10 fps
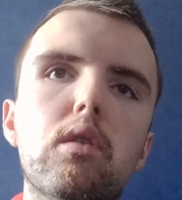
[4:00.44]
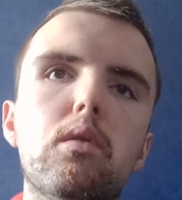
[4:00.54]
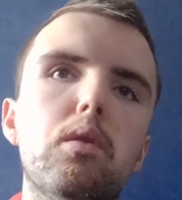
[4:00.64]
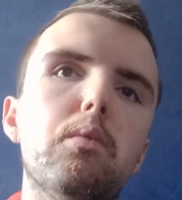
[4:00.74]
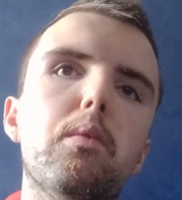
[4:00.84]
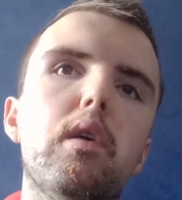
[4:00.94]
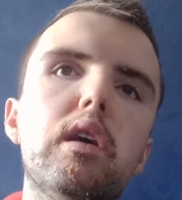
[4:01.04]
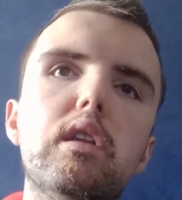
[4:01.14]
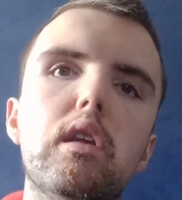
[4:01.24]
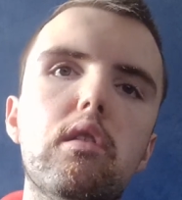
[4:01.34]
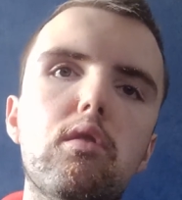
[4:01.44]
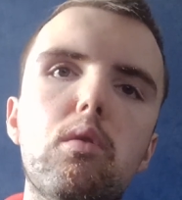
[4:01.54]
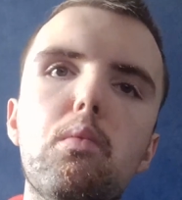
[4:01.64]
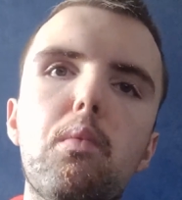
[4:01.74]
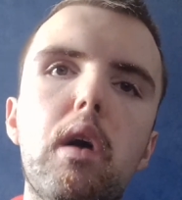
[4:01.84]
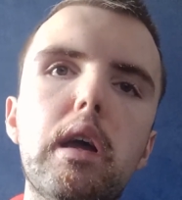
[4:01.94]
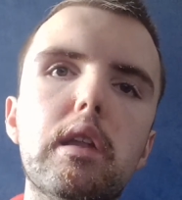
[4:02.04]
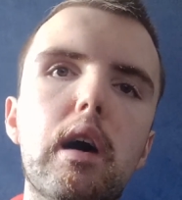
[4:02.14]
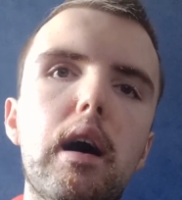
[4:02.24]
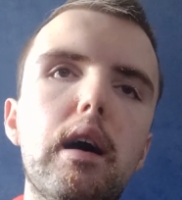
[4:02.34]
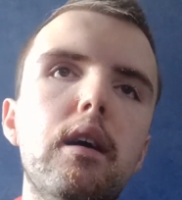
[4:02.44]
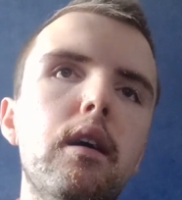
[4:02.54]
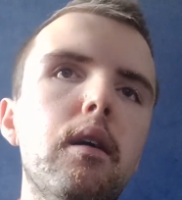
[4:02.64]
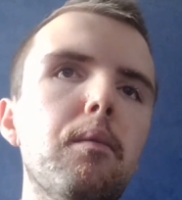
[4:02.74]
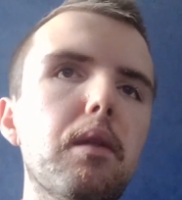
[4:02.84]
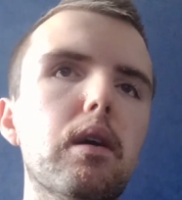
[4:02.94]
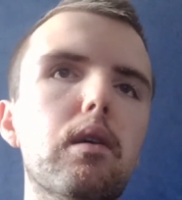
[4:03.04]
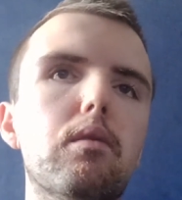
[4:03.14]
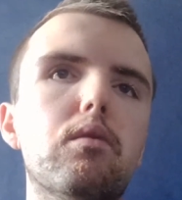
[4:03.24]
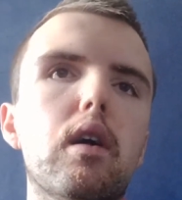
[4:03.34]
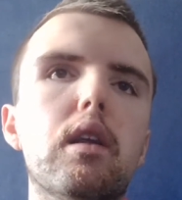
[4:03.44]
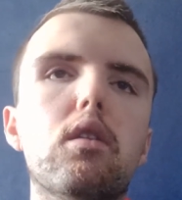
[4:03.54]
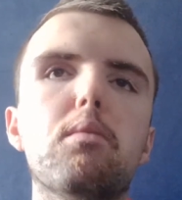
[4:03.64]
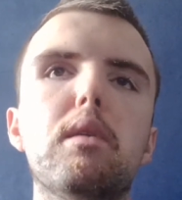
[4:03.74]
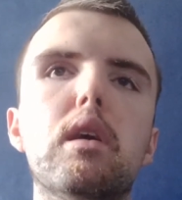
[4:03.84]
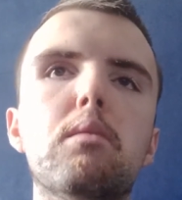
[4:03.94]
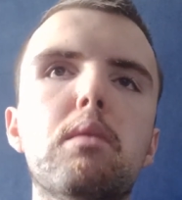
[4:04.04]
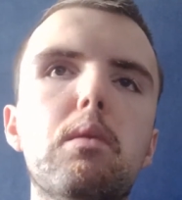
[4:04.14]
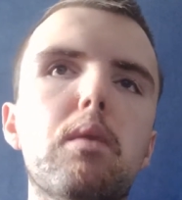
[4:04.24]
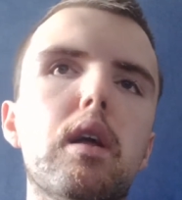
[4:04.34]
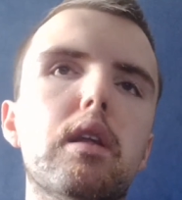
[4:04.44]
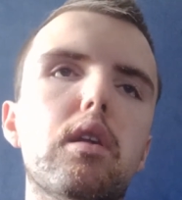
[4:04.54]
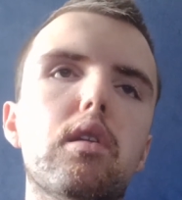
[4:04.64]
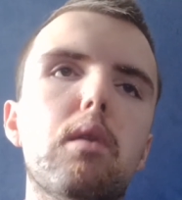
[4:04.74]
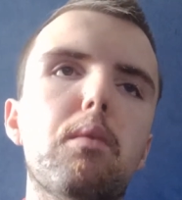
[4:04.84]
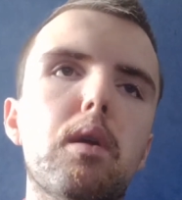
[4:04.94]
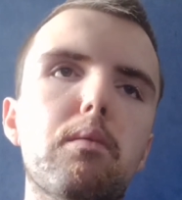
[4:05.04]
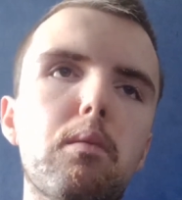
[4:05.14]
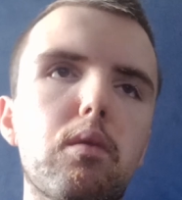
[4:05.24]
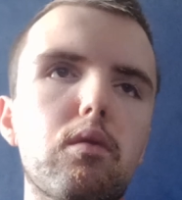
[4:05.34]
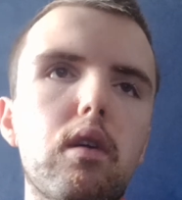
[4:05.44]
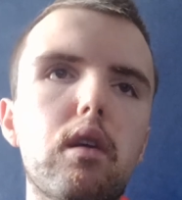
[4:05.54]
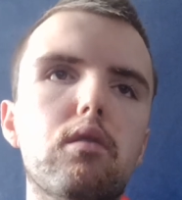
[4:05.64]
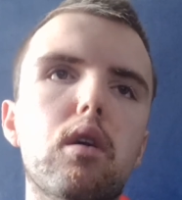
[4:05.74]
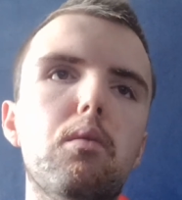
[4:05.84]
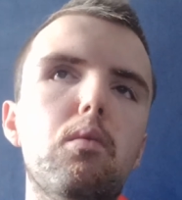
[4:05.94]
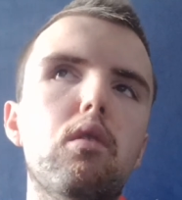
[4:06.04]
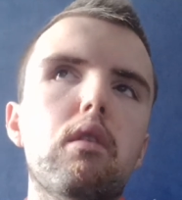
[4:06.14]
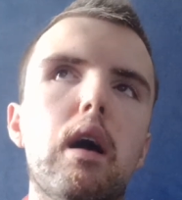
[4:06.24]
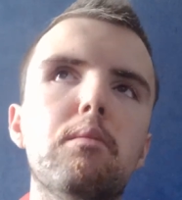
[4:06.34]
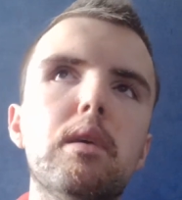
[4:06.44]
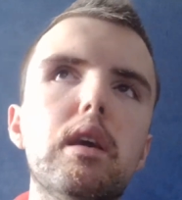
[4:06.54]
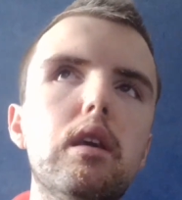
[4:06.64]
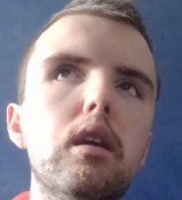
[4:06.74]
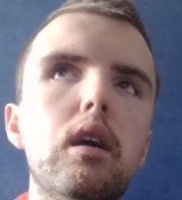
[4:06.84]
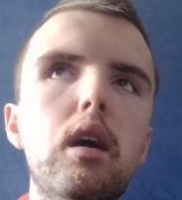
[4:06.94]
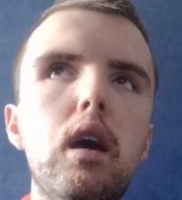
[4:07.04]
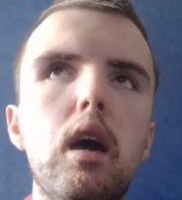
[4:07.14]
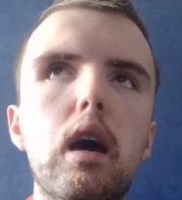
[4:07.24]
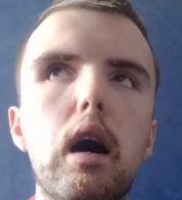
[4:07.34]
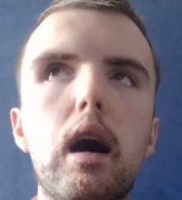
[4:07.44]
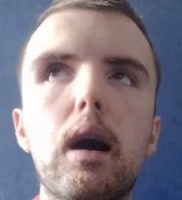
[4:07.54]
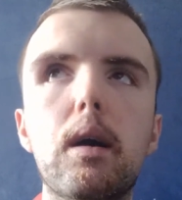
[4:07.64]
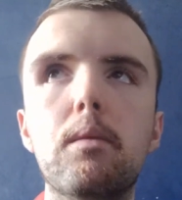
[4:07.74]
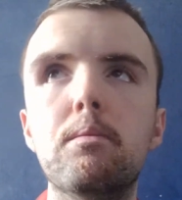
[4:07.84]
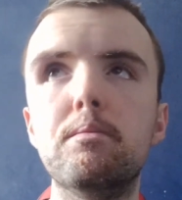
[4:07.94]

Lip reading: you know, you white this, you white that, you know, trying to spit at me, but as I said, one of them was trying to chuck water at me. I